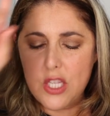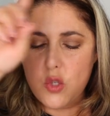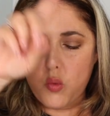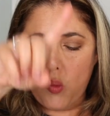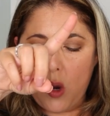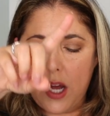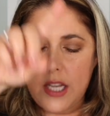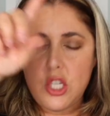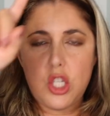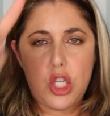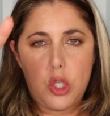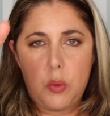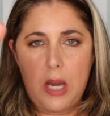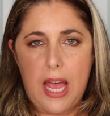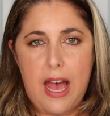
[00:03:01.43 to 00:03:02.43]
it's one,
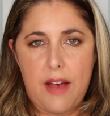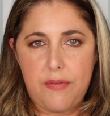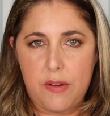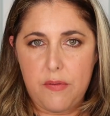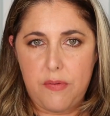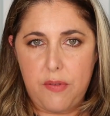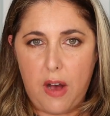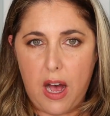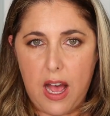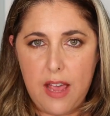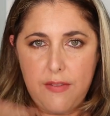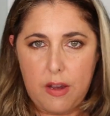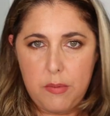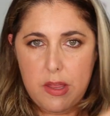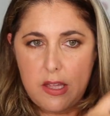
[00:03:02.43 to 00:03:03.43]
two and a half, and
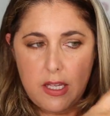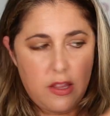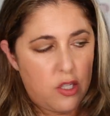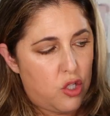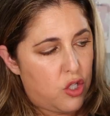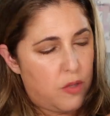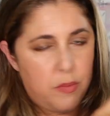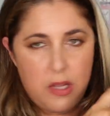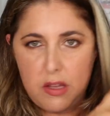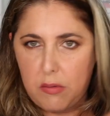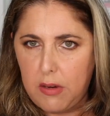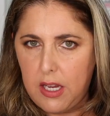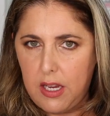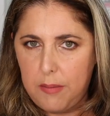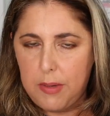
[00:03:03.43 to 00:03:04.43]
five. I would think this should be
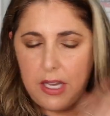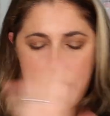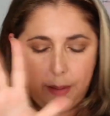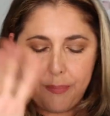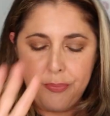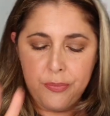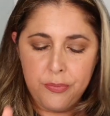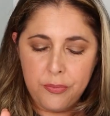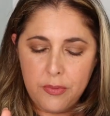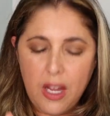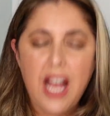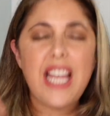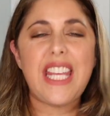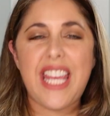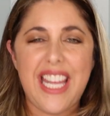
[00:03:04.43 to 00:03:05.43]
three, but
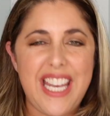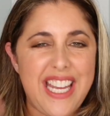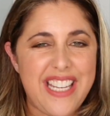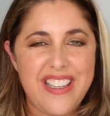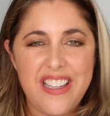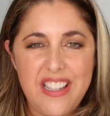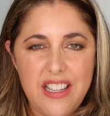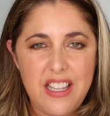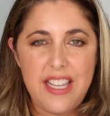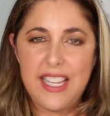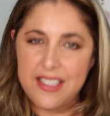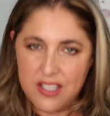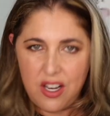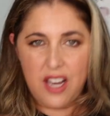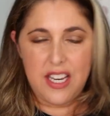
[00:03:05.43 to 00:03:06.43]
I get it
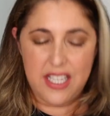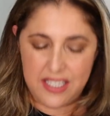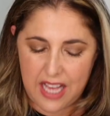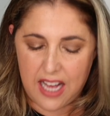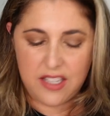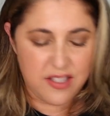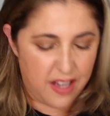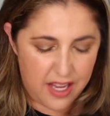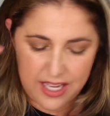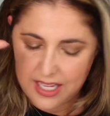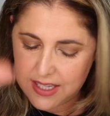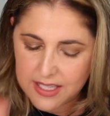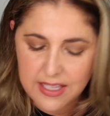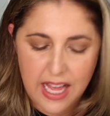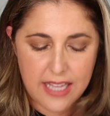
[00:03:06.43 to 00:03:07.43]
it's not an exact
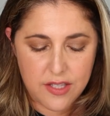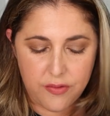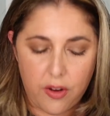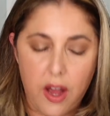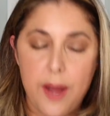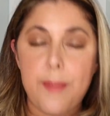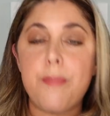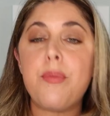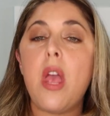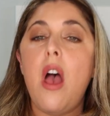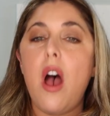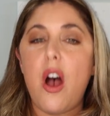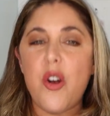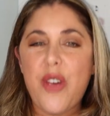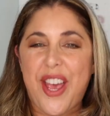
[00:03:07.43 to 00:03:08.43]
science. That's fine.
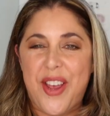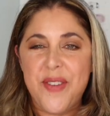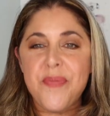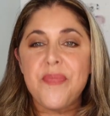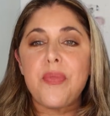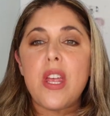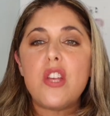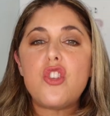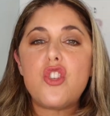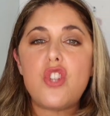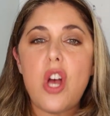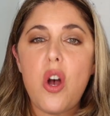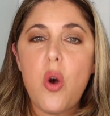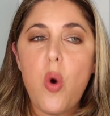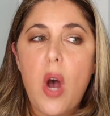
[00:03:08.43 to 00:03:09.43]
Okay,
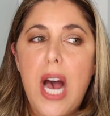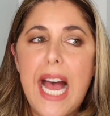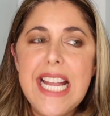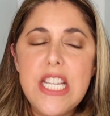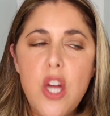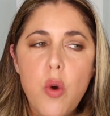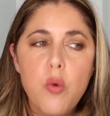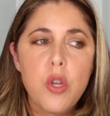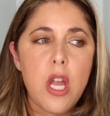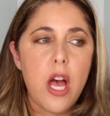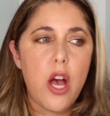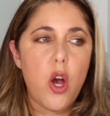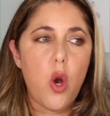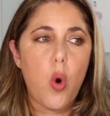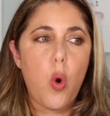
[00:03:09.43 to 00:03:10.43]
so I don't
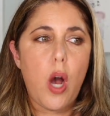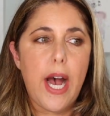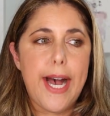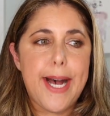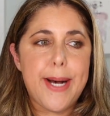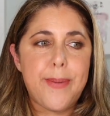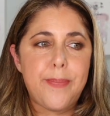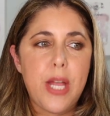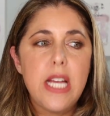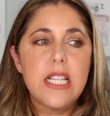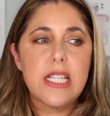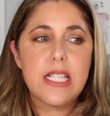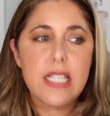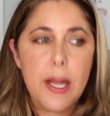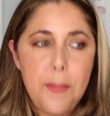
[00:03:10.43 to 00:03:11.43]
know. Um,
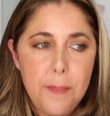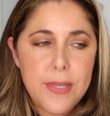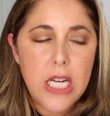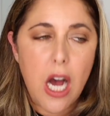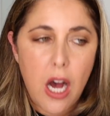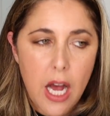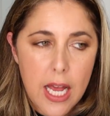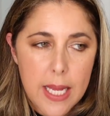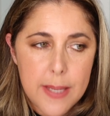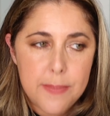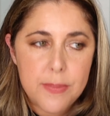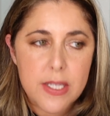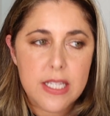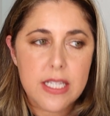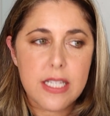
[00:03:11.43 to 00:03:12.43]

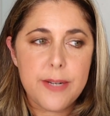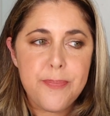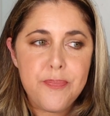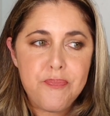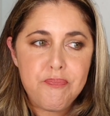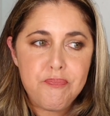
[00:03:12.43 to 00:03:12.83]
sometimes